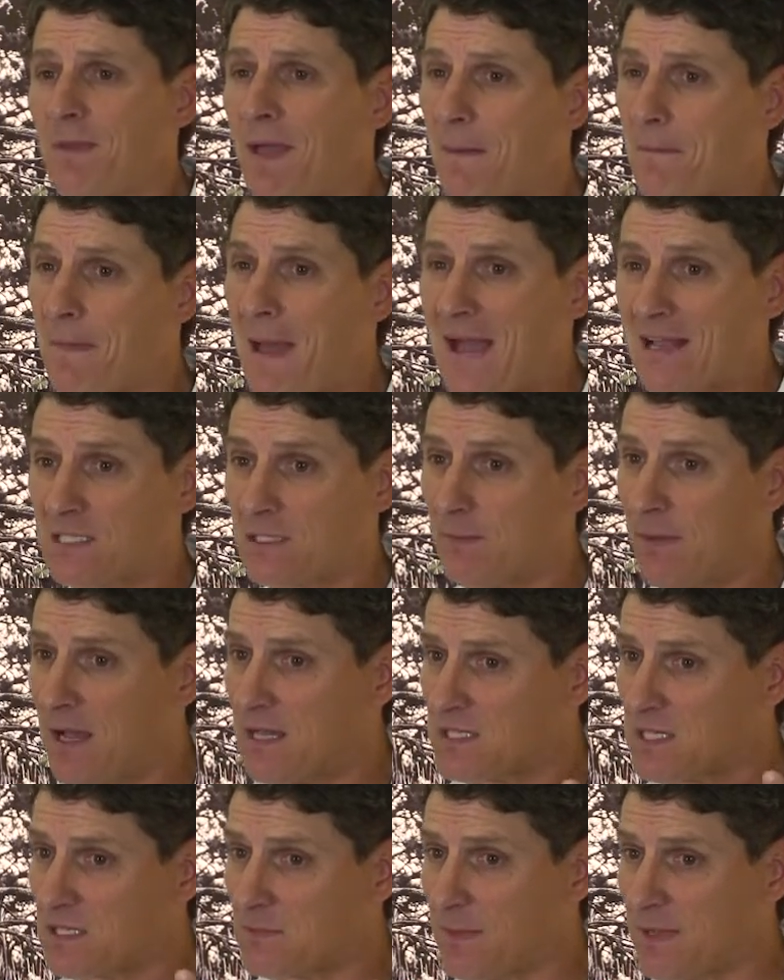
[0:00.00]
That
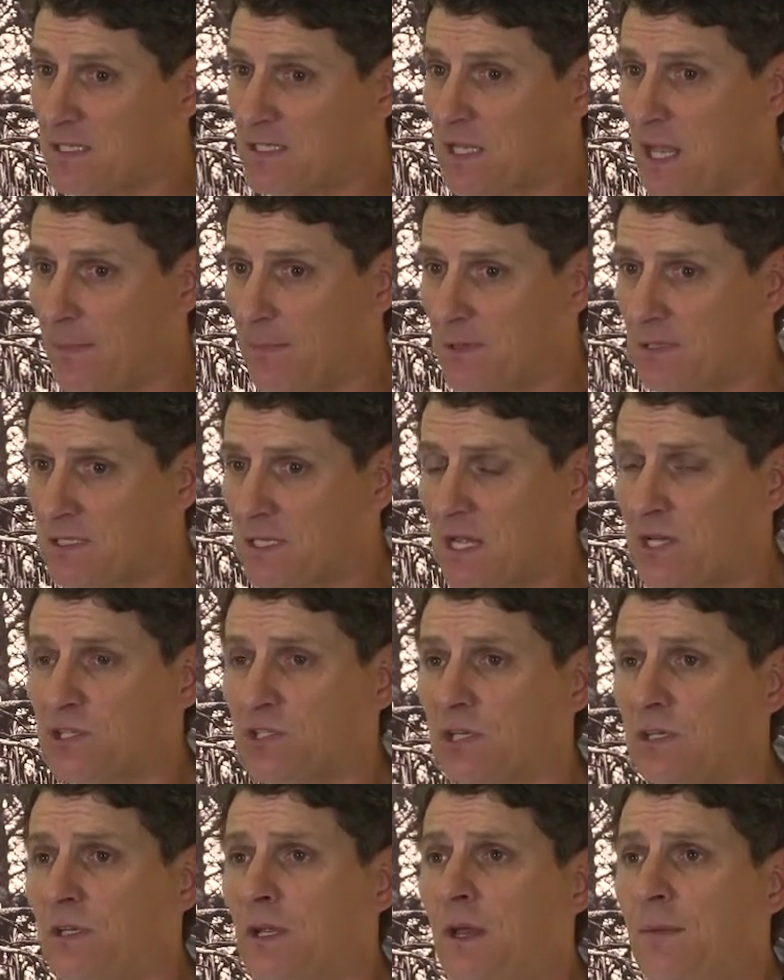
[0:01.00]
maximizes my
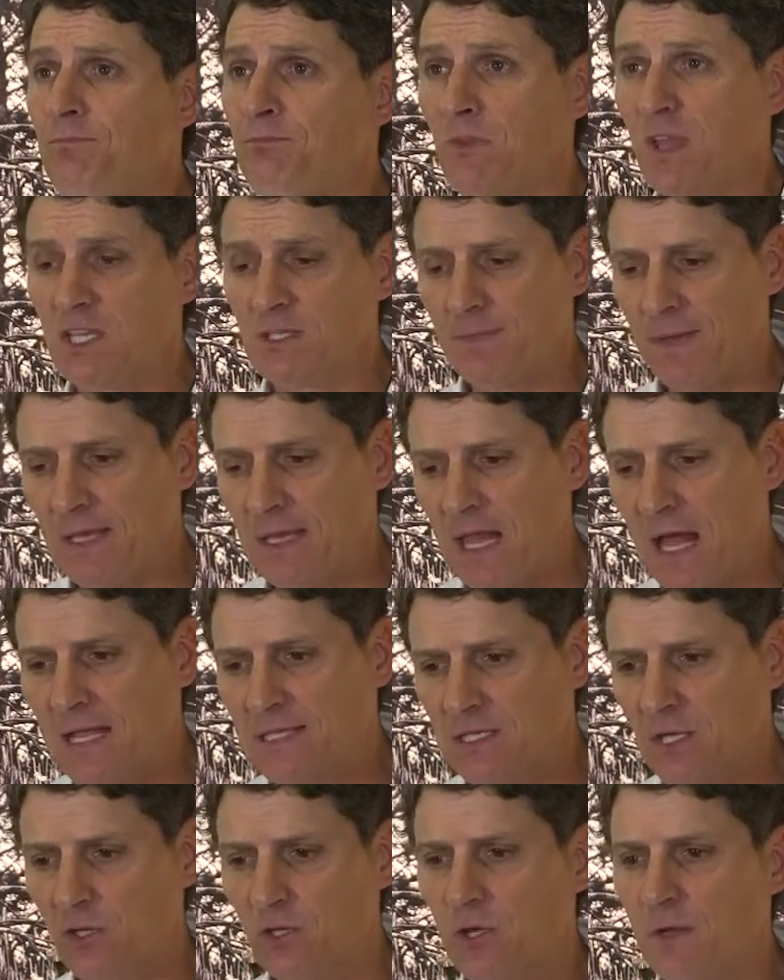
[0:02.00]
stabilization, gives me
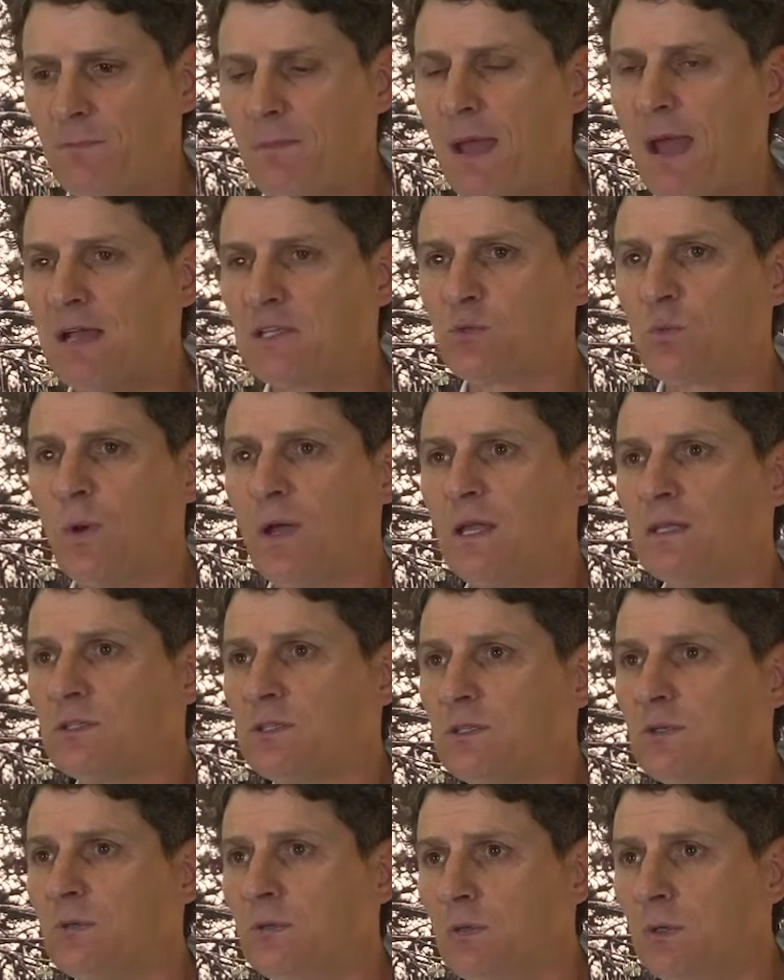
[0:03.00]
lots of good mass weight
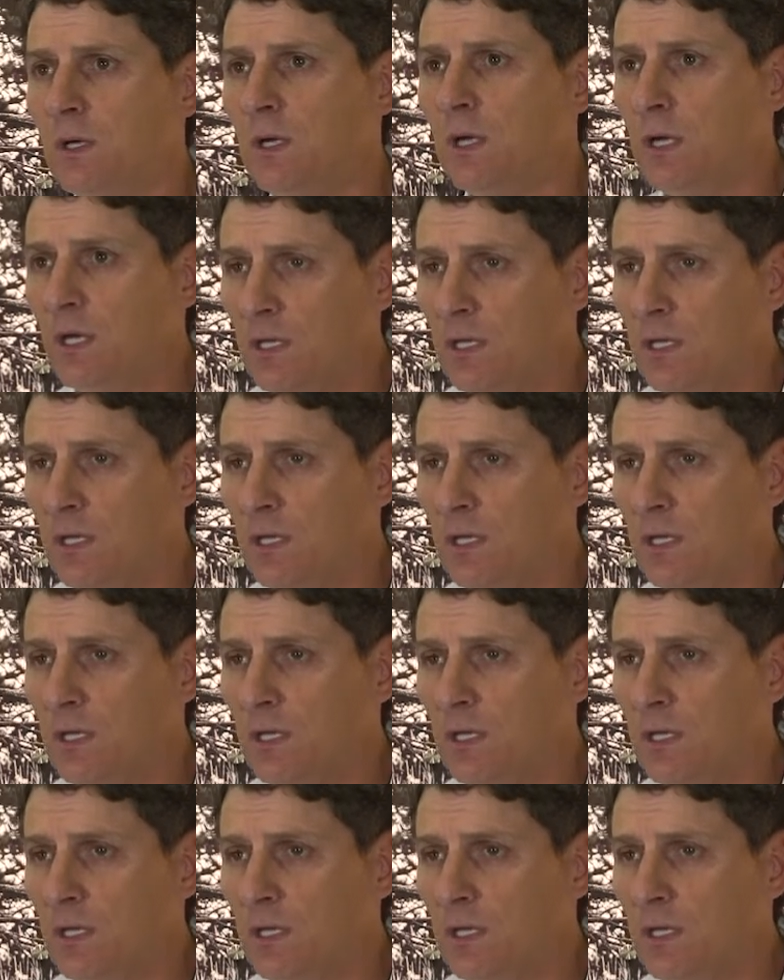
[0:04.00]
to,